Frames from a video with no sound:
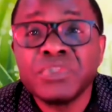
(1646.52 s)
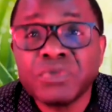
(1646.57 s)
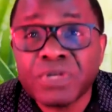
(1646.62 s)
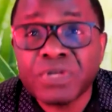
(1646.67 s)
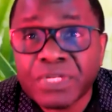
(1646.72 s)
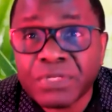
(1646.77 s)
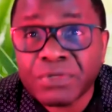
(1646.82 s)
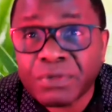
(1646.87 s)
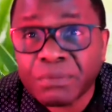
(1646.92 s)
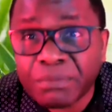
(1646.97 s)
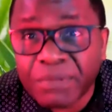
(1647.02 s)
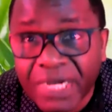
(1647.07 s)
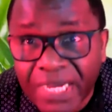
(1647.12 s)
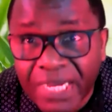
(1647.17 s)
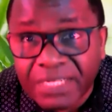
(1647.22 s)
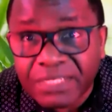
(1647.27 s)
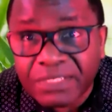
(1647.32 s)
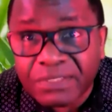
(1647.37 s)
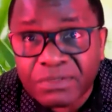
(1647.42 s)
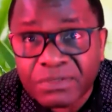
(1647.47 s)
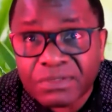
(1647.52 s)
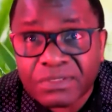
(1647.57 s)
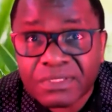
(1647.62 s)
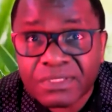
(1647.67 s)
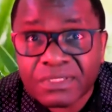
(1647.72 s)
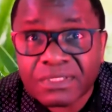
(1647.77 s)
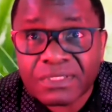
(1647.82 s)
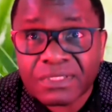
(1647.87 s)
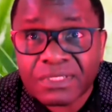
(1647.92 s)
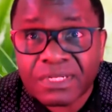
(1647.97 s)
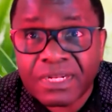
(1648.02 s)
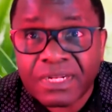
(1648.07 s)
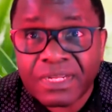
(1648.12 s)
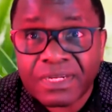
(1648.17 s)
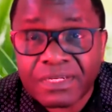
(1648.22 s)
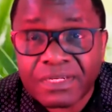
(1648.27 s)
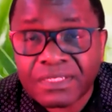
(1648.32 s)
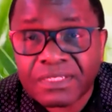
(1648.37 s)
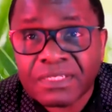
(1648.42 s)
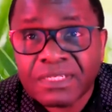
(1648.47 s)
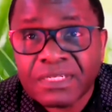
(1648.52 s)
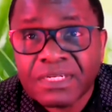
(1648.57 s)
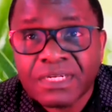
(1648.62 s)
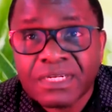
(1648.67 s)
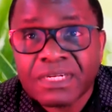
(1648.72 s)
you and your man you know,